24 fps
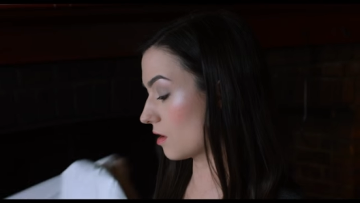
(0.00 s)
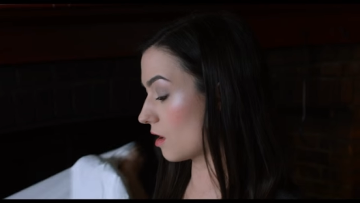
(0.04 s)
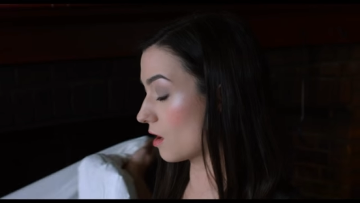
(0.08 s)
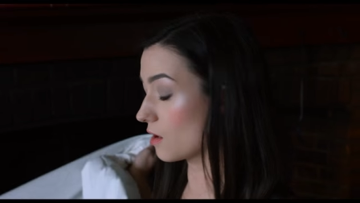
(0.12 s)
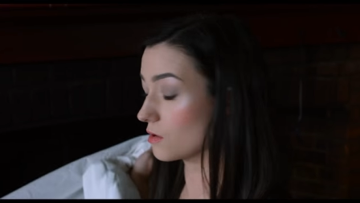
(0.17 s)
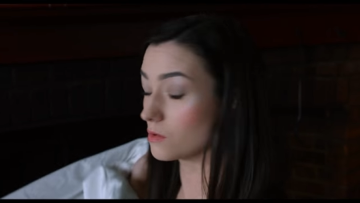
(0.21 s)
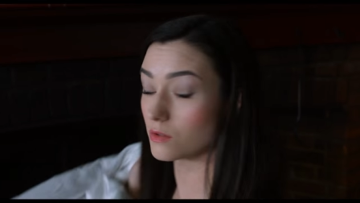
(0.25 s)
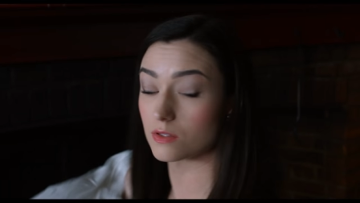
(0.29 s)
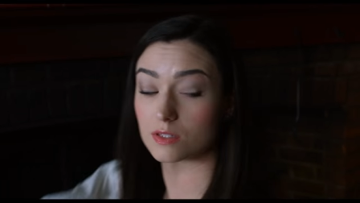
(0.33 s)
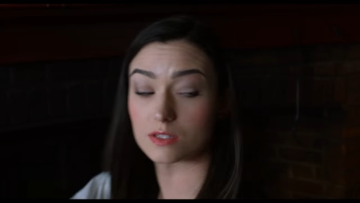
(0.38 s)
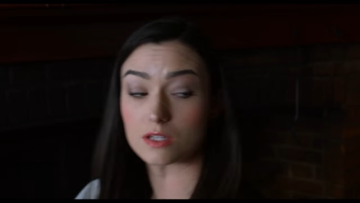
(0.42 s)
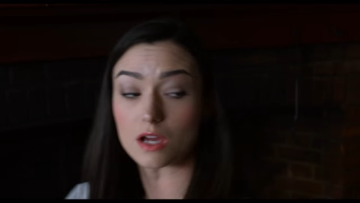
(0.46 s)

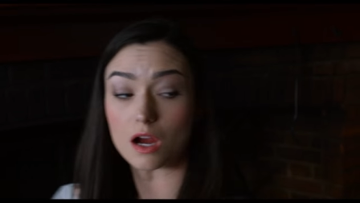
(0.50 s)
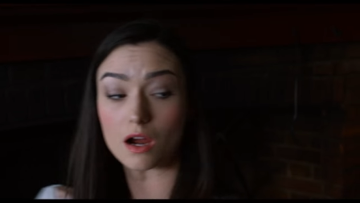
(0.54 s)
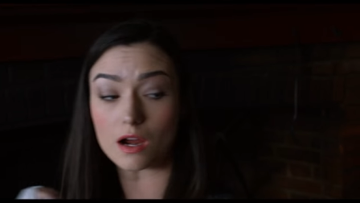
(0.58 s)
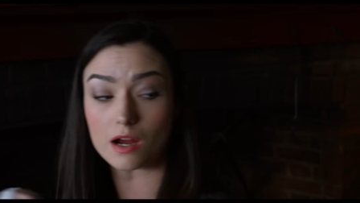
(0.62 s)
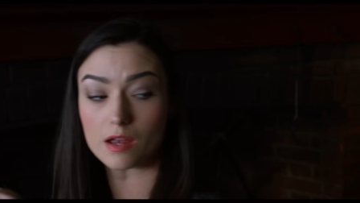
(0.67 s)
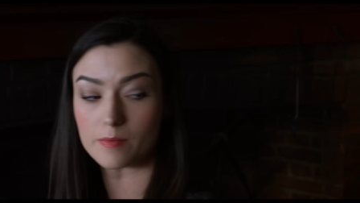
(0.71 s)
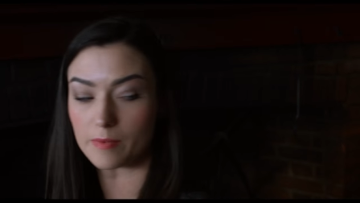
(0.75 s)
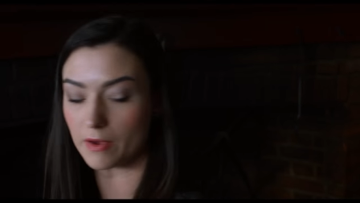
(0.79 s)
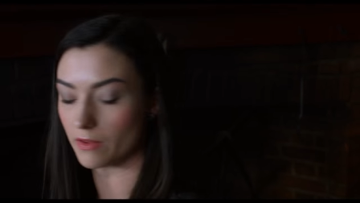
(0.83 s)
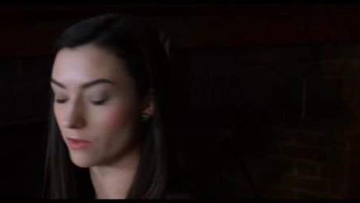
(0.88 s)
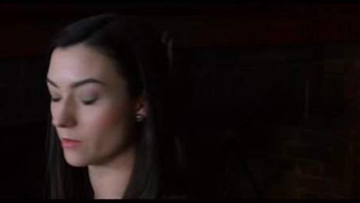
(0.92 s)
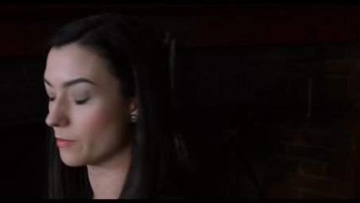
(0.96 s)
Oh,
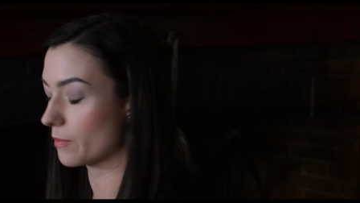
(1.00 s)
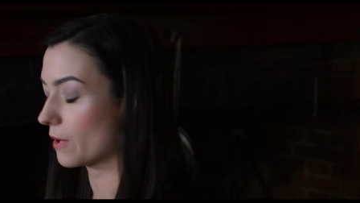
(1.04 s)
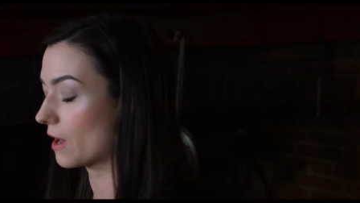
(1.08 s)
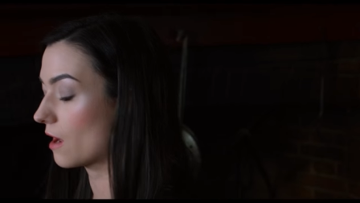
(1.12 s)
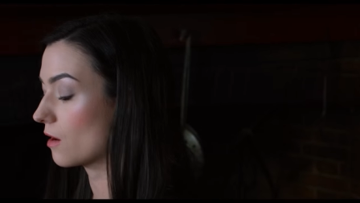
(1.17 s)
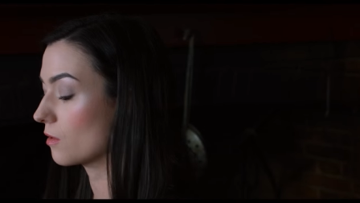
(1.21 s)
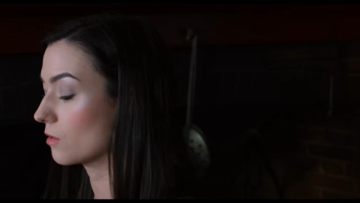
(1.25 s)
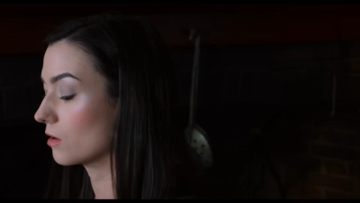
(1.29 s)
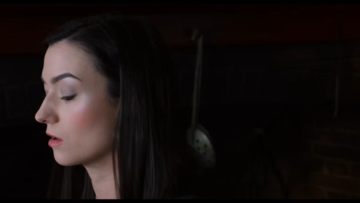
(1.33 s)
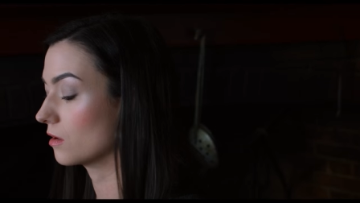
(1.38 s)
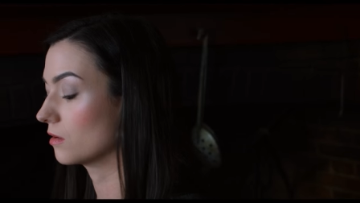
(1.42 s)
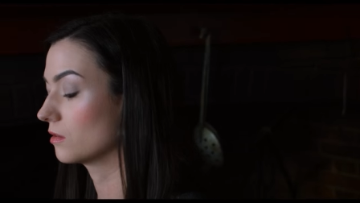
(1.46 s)
sorry about the
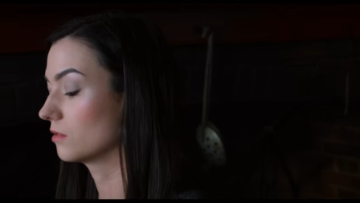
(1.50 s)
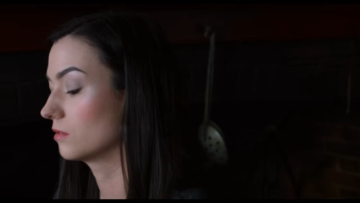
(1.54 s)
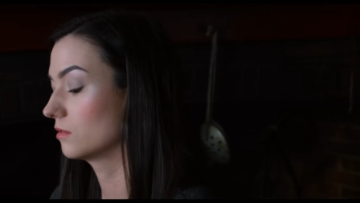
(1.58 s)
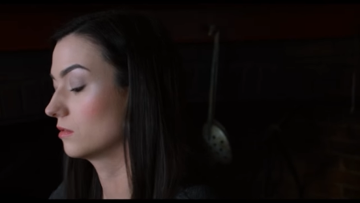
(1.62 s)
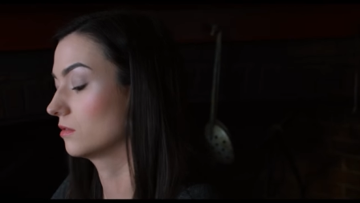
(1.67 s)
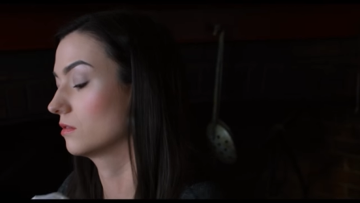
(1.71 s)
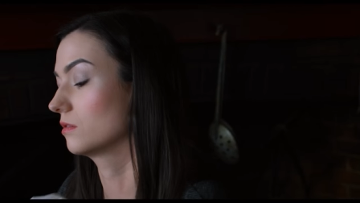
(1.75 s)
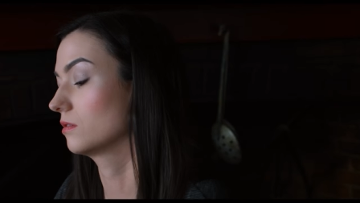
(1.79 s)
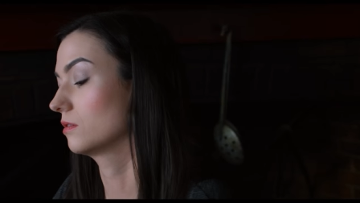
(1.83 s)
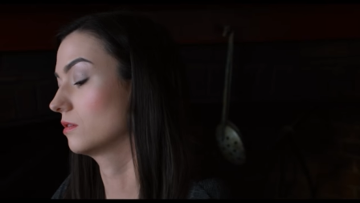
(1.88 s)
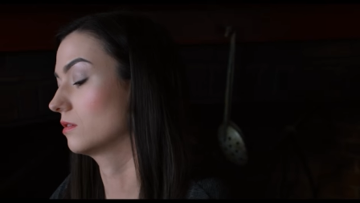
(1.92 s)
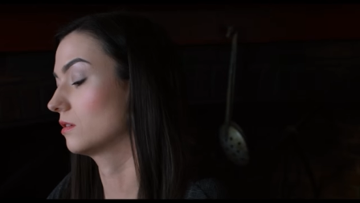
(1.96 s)
power.
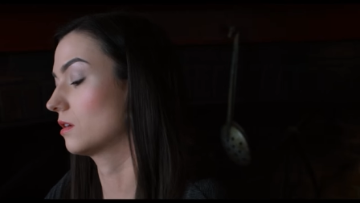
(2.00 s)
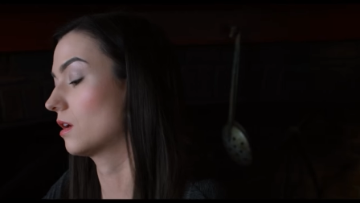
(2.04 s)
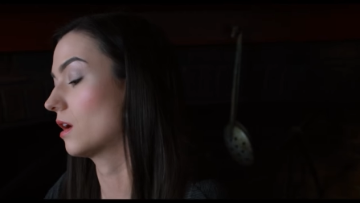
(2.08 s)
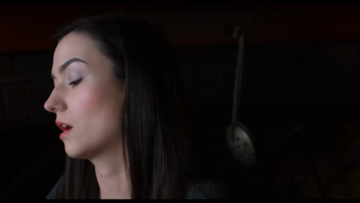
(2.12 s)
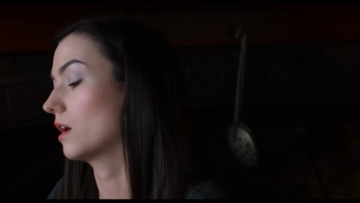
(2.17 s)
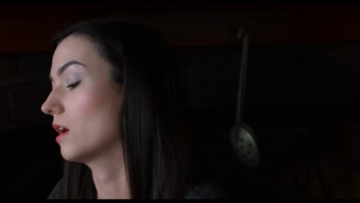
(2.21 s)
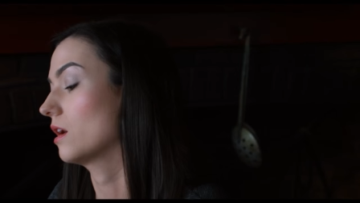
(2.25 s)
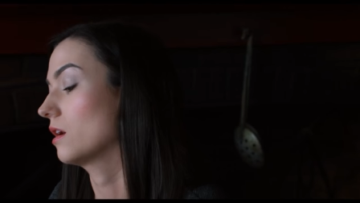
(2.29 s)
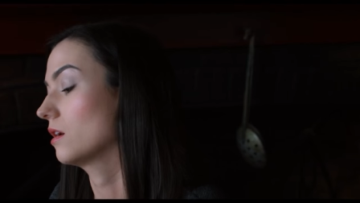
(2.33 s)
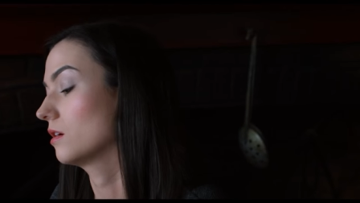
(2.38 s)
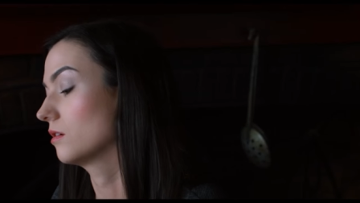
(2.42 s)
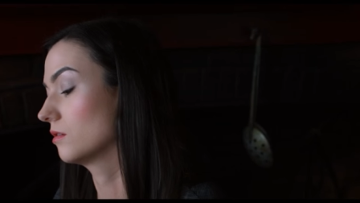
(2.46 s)

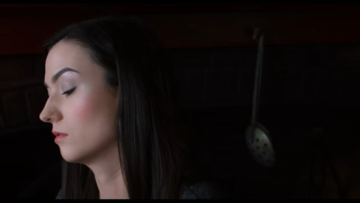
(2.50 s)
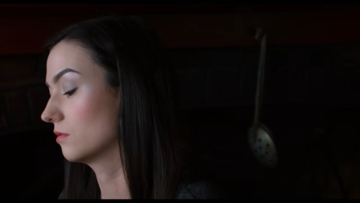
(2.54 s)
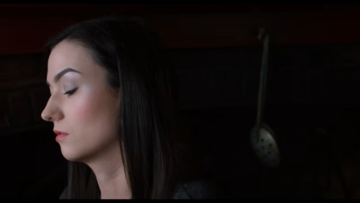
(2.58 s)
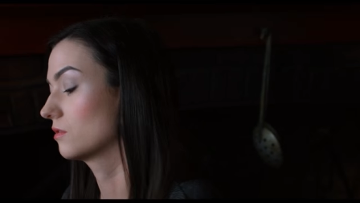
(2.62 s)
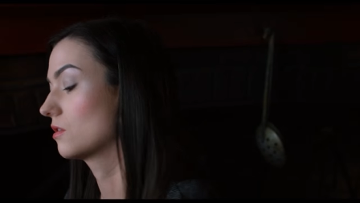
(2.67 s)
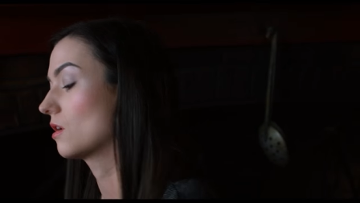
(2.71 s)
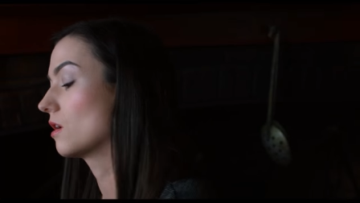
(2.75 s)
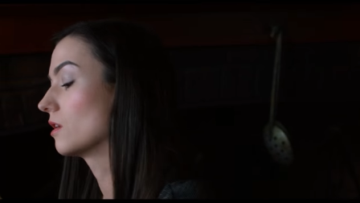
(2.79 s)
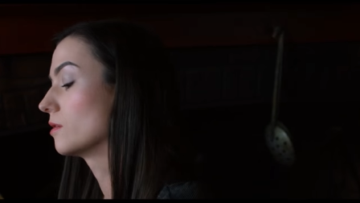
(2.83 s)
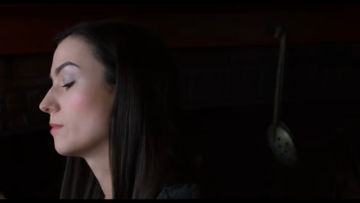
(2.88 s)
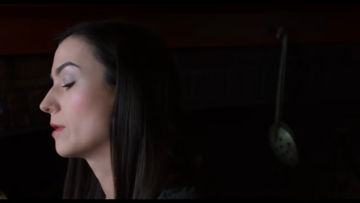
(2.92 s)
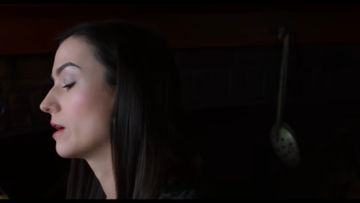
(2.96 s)
I
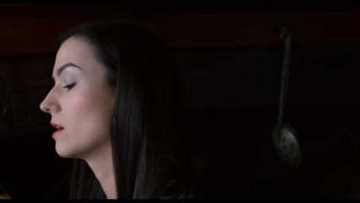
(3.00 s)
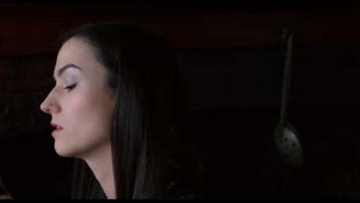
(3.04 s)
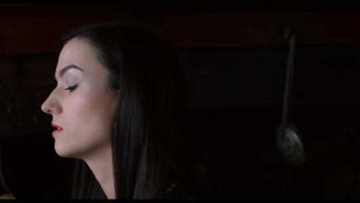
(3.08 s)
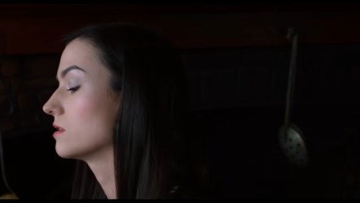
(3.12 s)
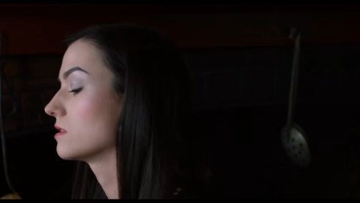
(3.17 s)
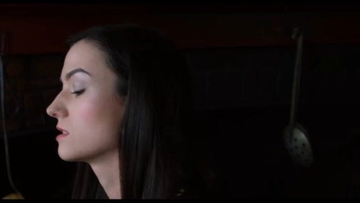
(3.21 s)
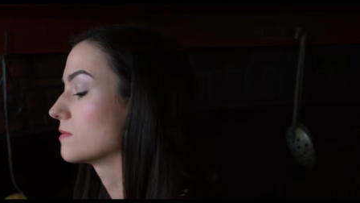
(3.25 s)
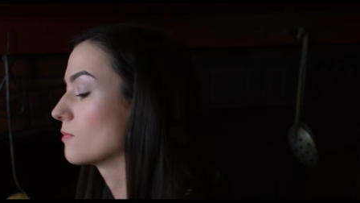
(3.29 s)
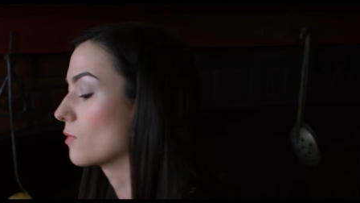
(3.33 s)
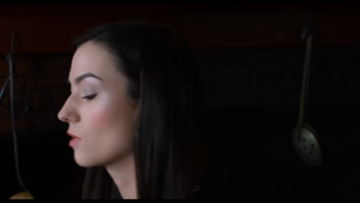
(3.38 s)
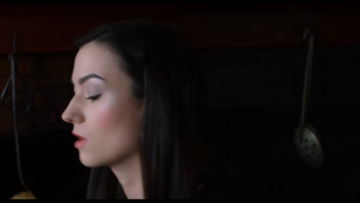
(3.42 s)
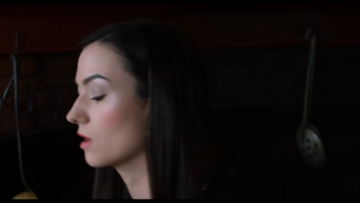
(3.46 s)
called about
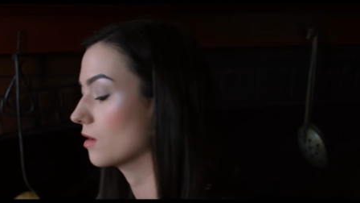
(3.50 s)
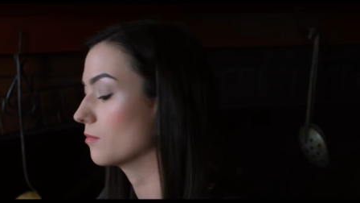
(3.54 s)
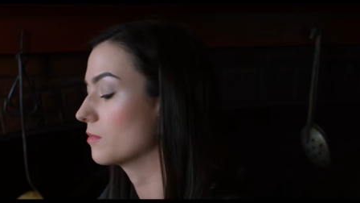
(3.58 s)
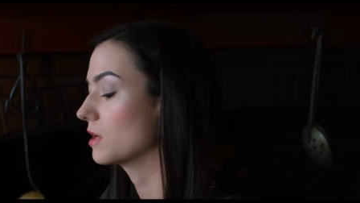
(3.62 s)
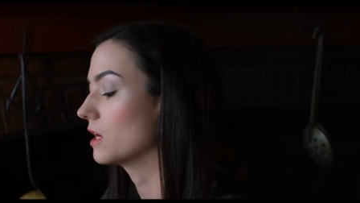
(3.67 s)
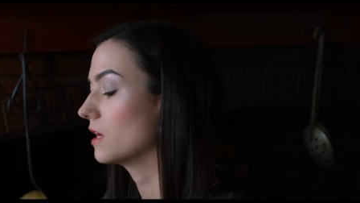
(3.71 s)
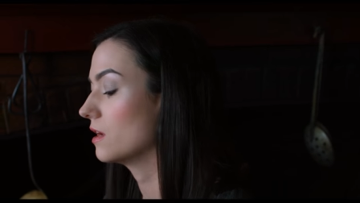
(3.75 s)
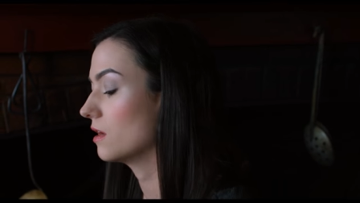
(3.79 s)
it this morning,